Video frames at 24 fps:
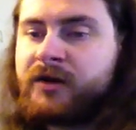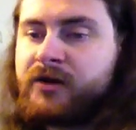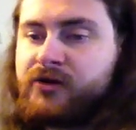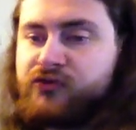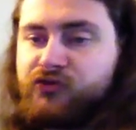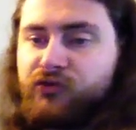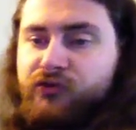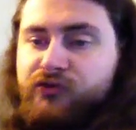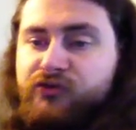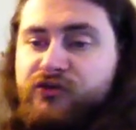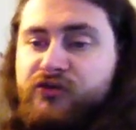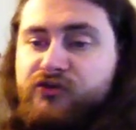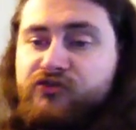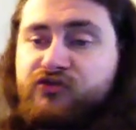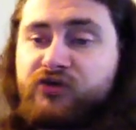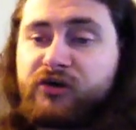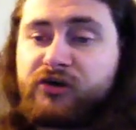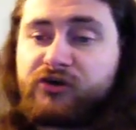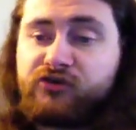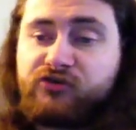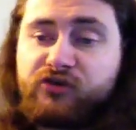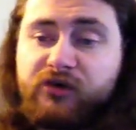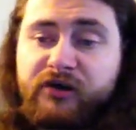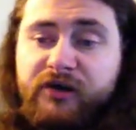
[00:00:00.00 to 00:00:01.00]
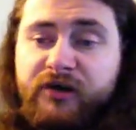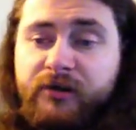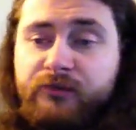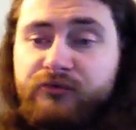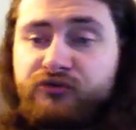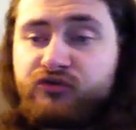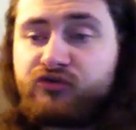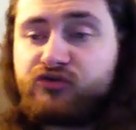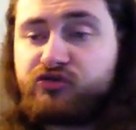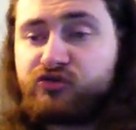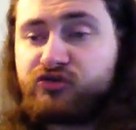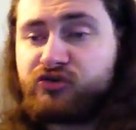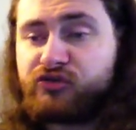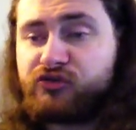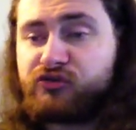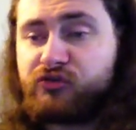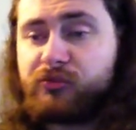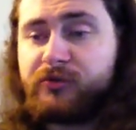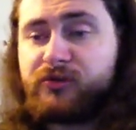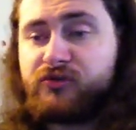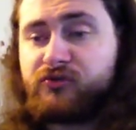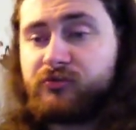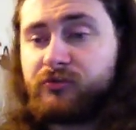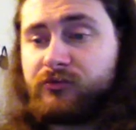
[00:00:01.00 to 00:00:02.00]
So it says tar target up to two crystal
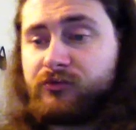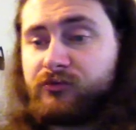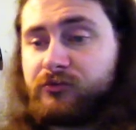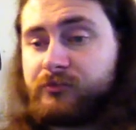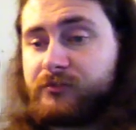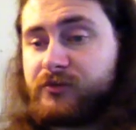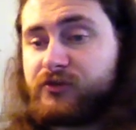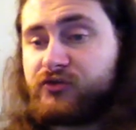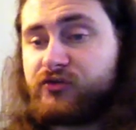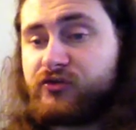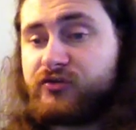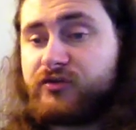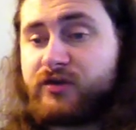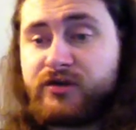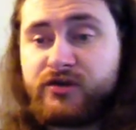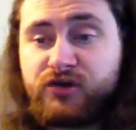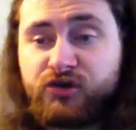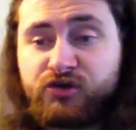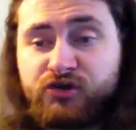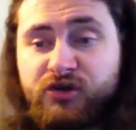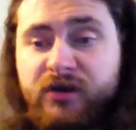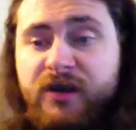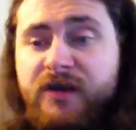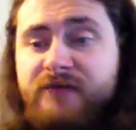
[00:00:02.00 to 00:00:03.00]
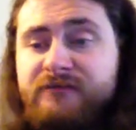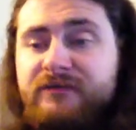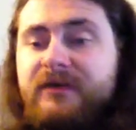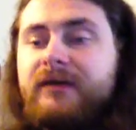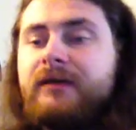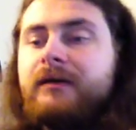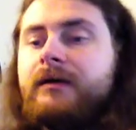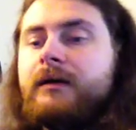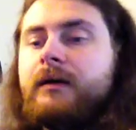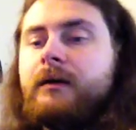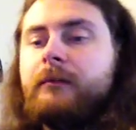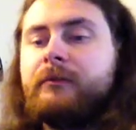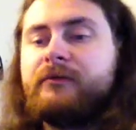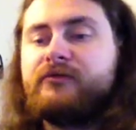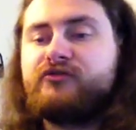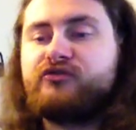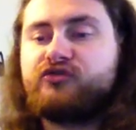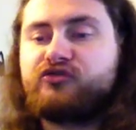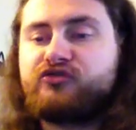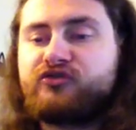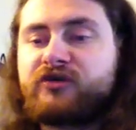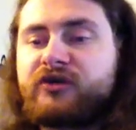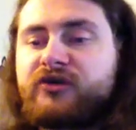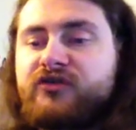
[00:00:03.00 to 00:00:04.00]
beasts, in, in, your grave. Place
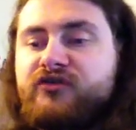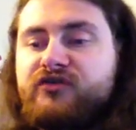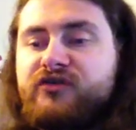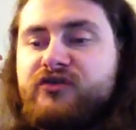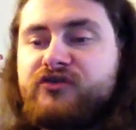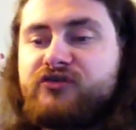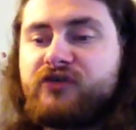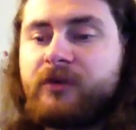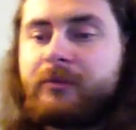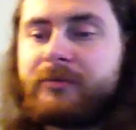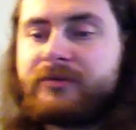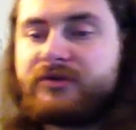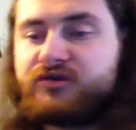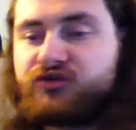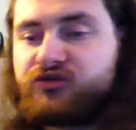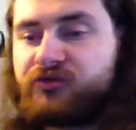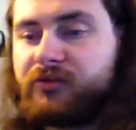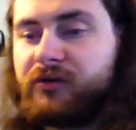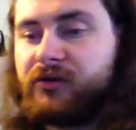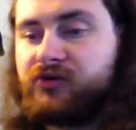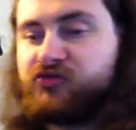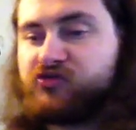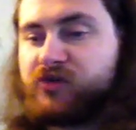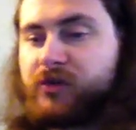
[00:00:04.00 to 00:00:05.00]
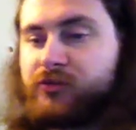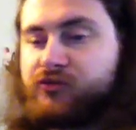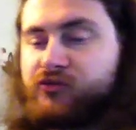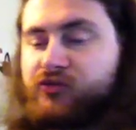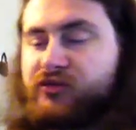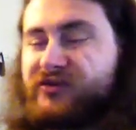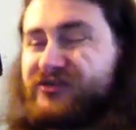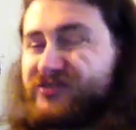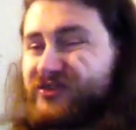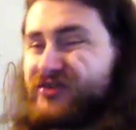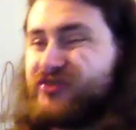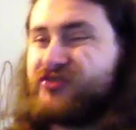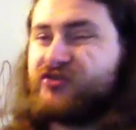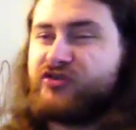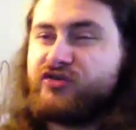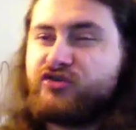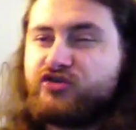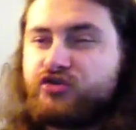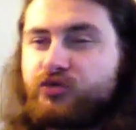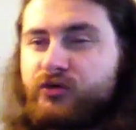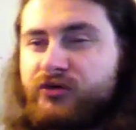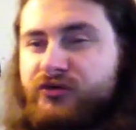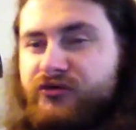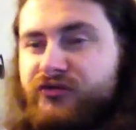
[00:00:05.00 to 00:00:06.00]
those targets face up in your spell and trap zone as
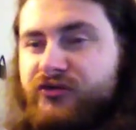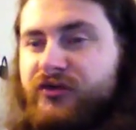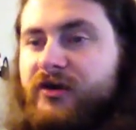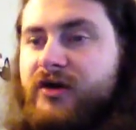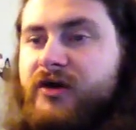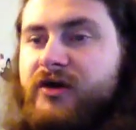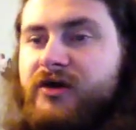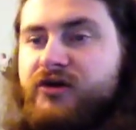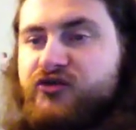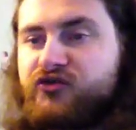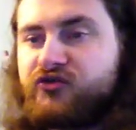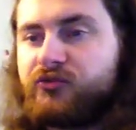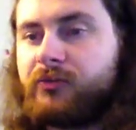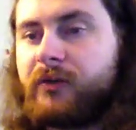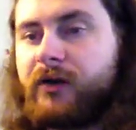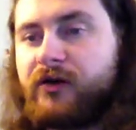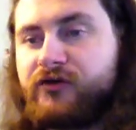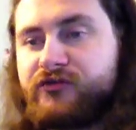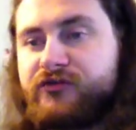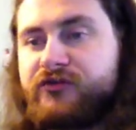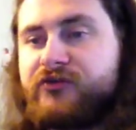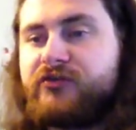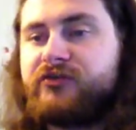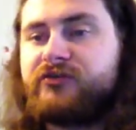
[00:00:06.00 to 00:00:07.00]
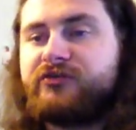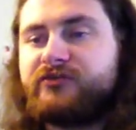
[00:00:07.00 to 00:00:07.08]
continuous spells. This